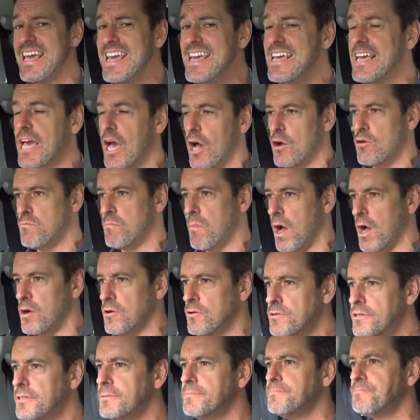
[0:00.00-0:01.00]
eco
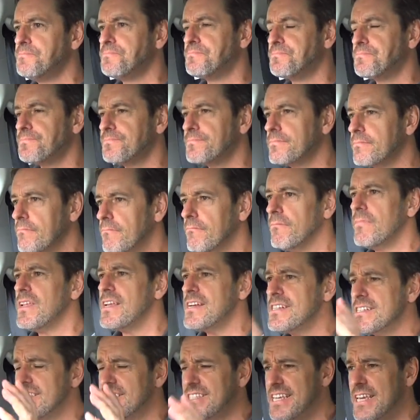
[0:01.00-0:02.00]
mode,
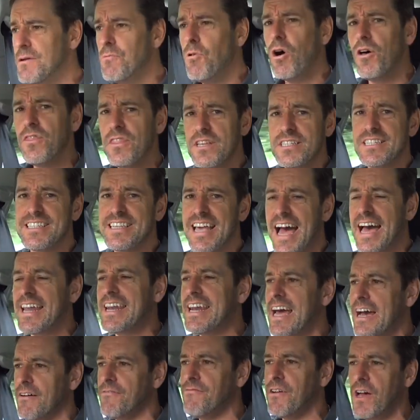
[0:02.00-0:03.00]
see what the
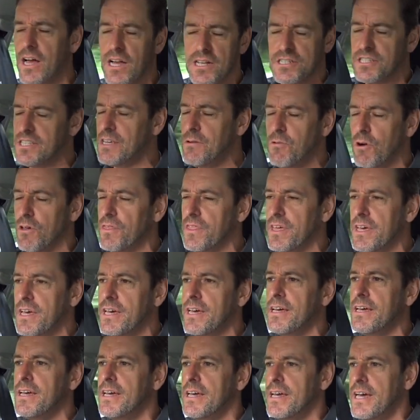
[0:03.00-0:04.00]
sat-nav, see what
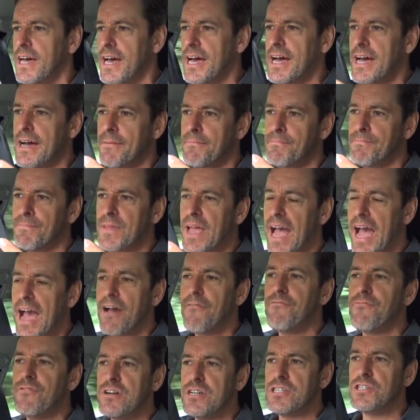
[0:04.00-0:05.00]
the
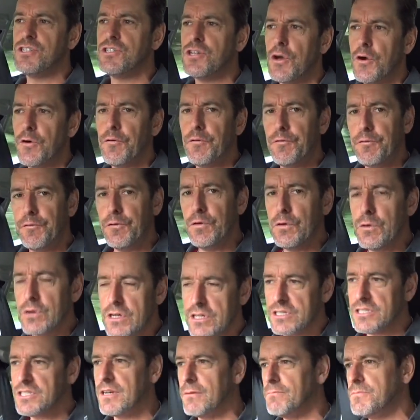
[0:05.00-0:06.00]
average fuel
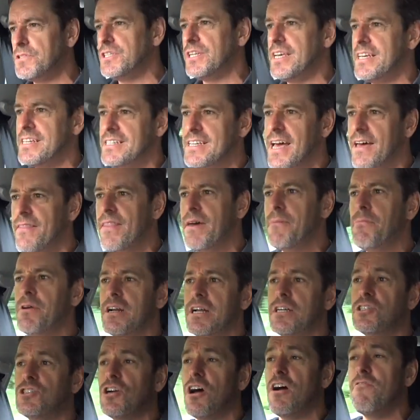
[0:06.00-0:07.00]
consumption is, and then
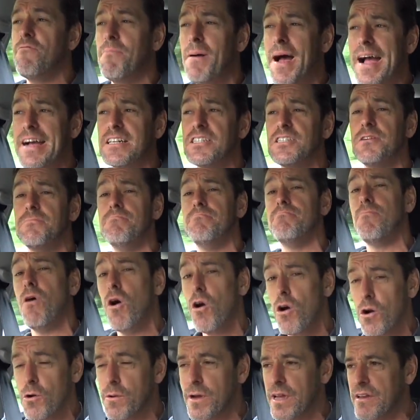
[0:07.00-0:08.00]
when I drive back
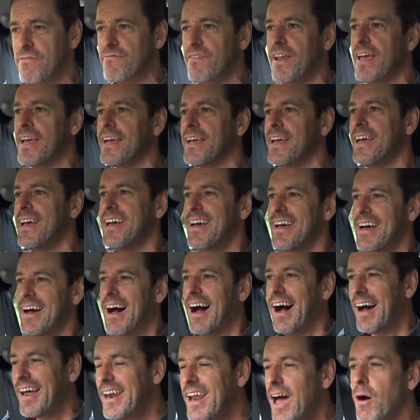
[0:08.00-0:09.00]
tomorrow evening,
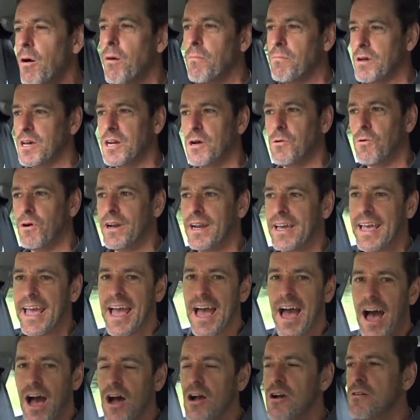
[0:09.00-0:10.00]
I know I'm going to want to
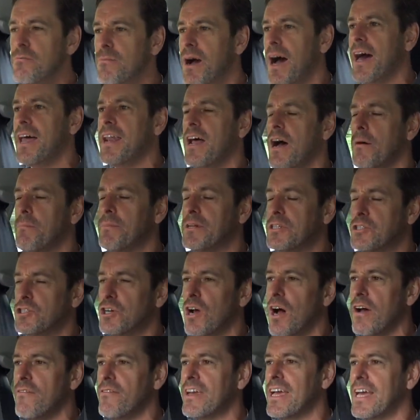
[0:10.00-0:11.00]
get home, and I'll be
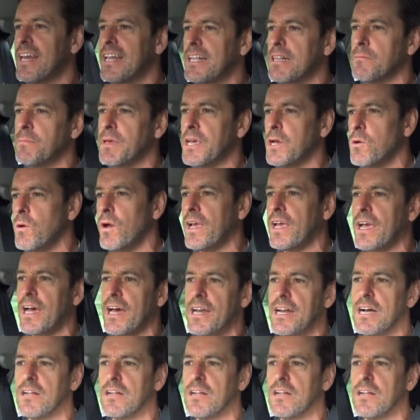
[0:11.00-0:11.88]
driving a little bit quicker, and